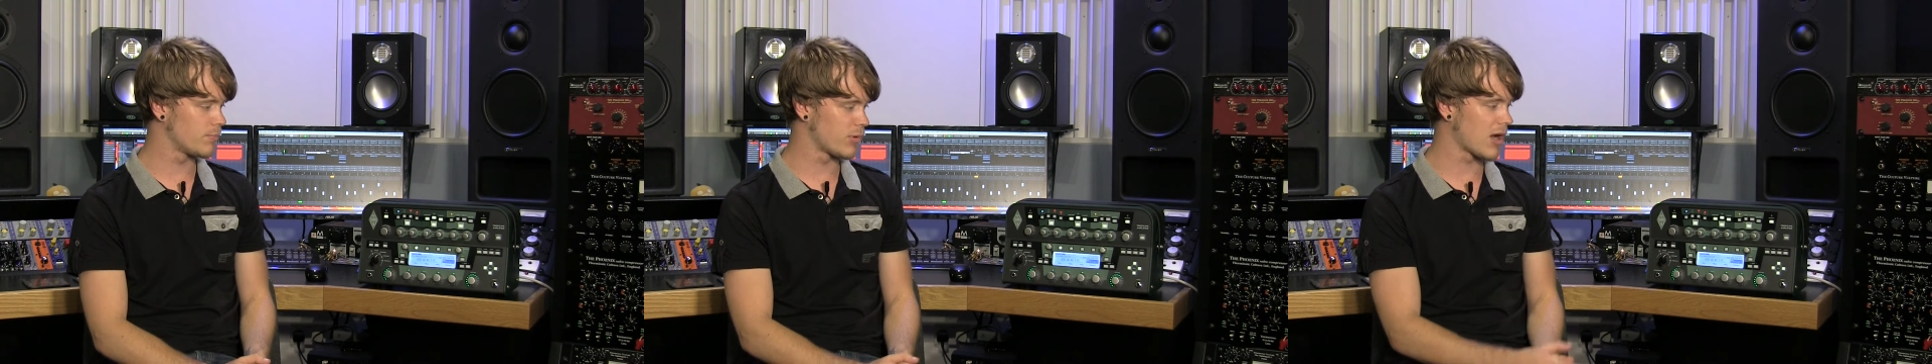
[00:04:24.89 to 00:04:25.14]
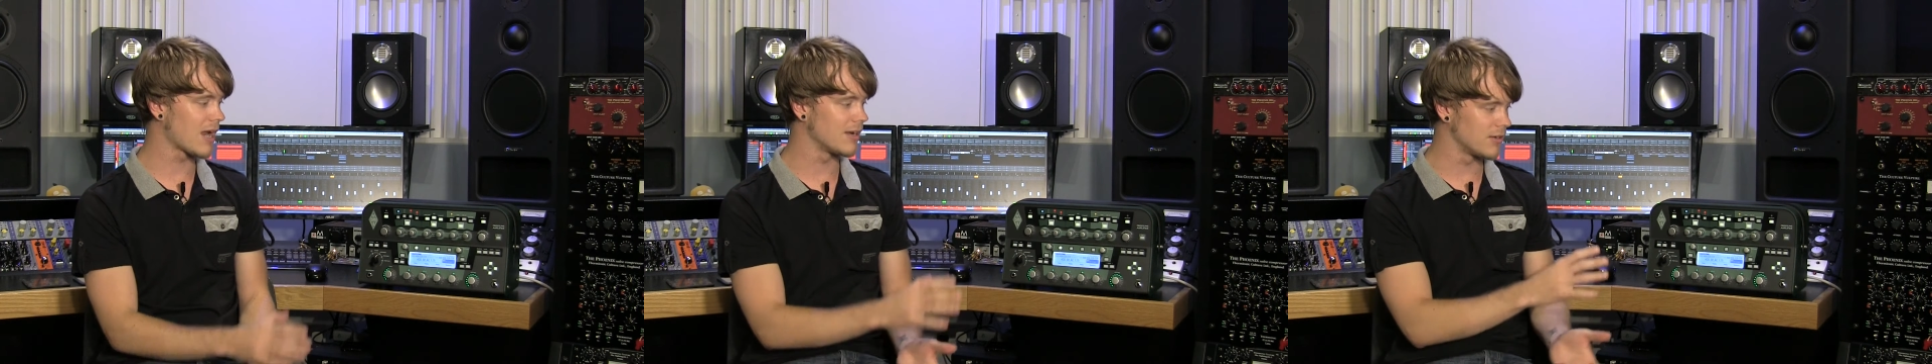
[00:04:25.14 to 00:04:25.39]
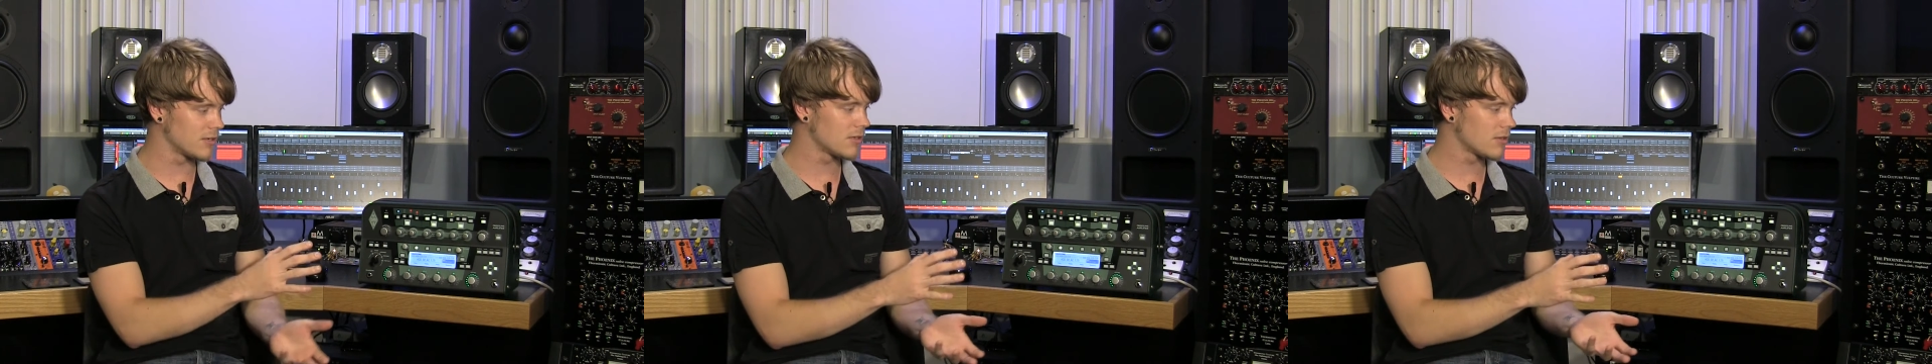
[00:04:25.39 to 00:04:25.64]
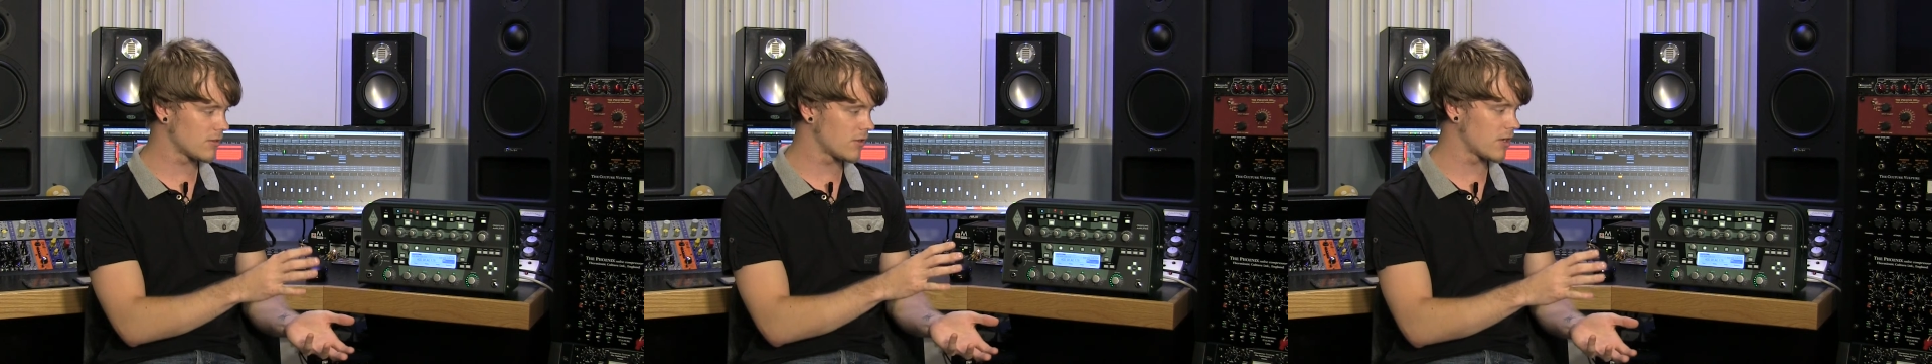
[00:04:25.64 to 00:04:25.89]
brand
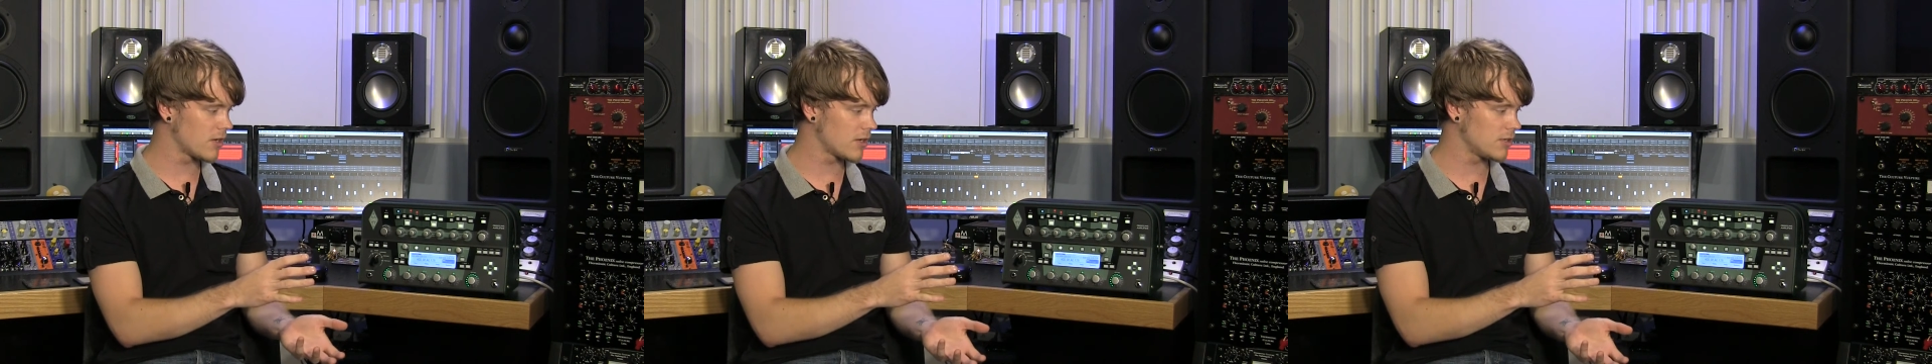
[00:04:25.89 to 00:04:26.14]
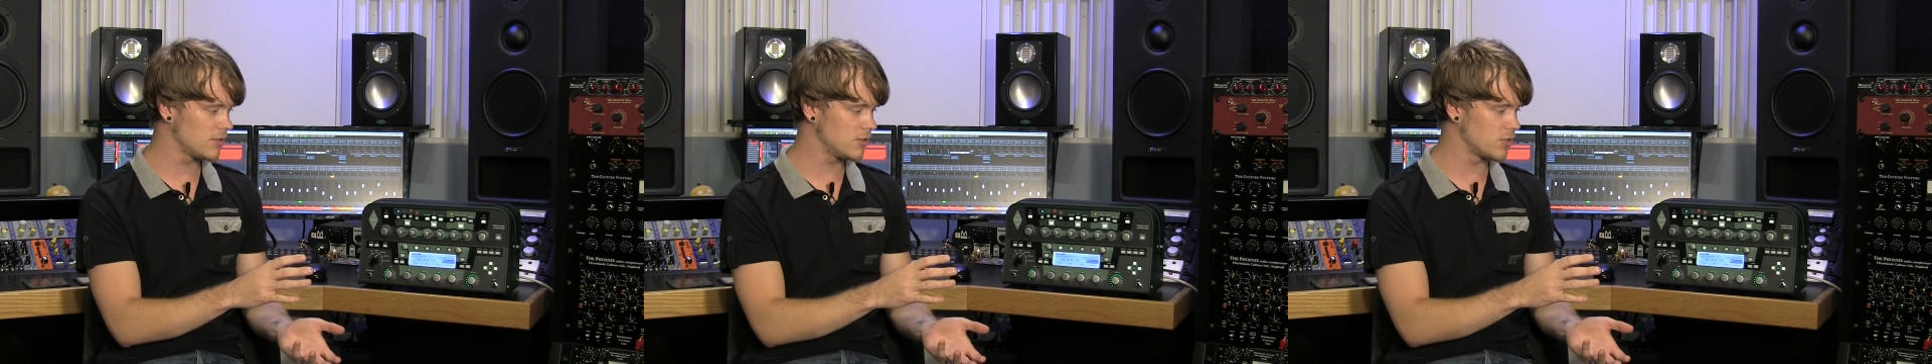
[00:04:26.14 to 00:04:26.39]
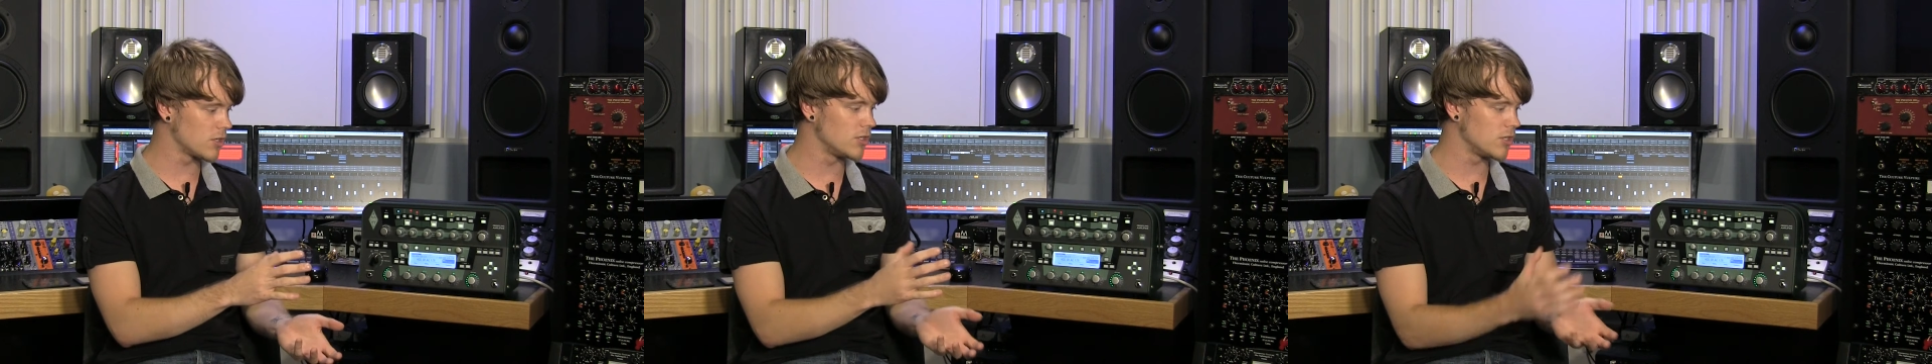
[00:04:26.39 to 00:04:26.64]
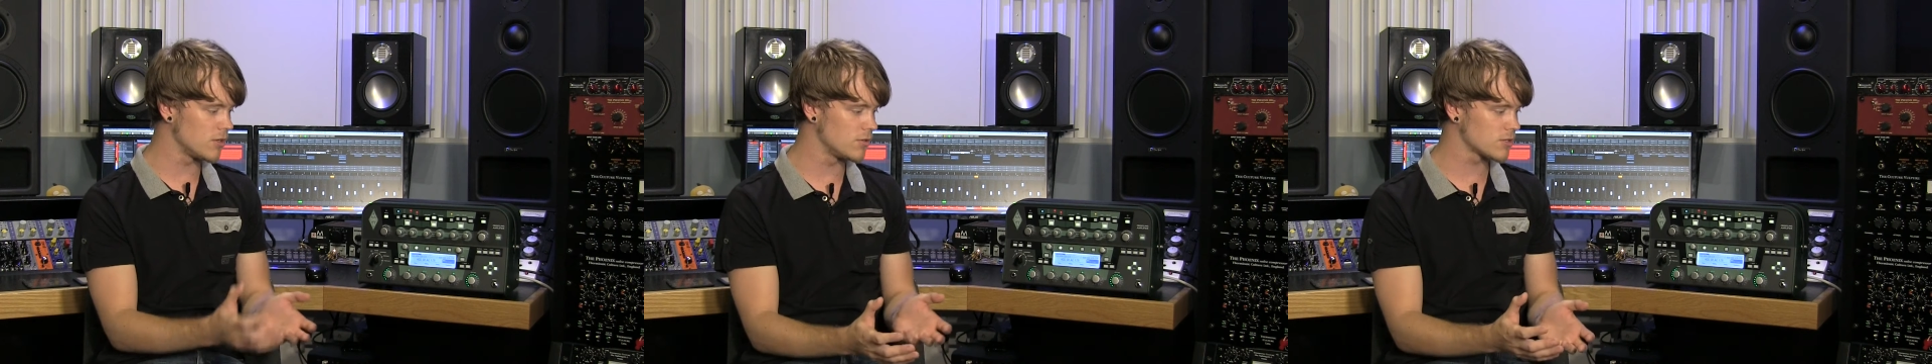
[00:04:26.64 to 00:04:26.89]
that you
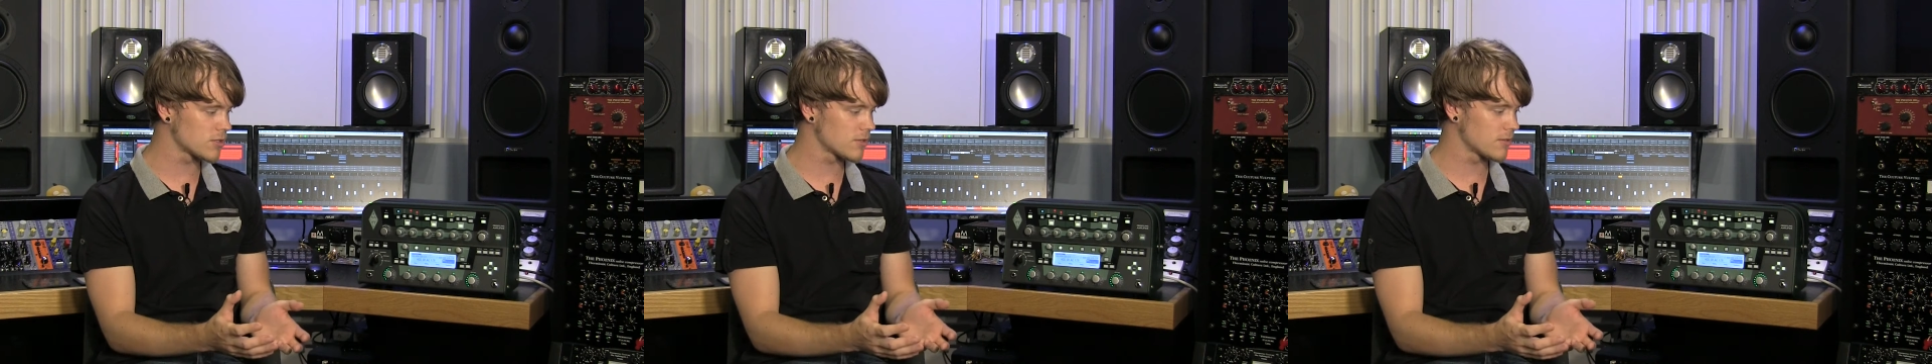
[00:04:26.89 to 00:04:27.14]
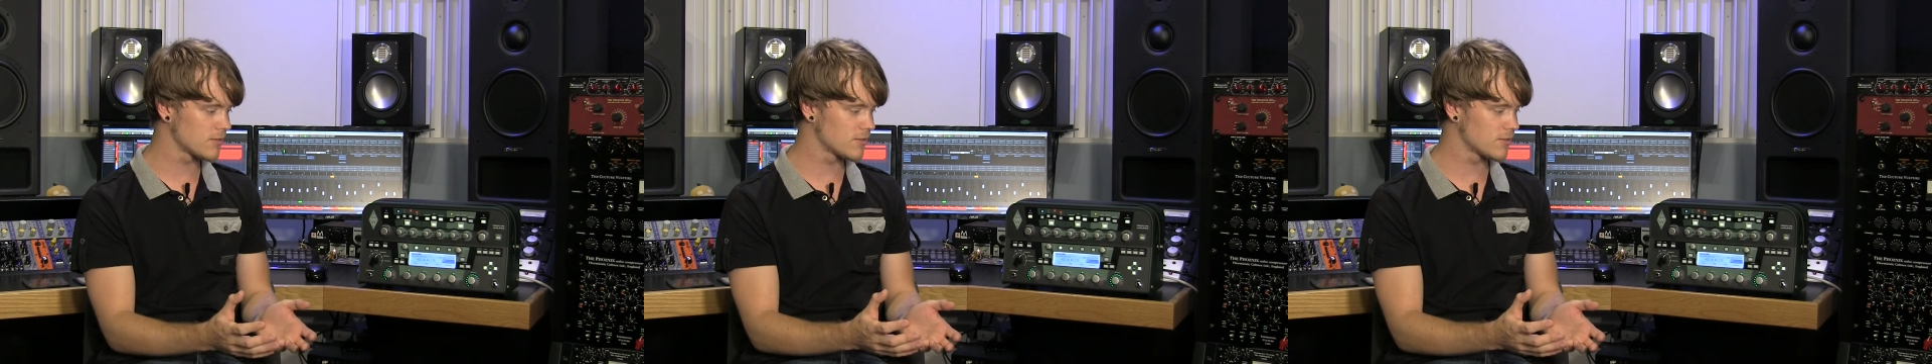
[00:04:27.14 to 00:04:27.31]
can use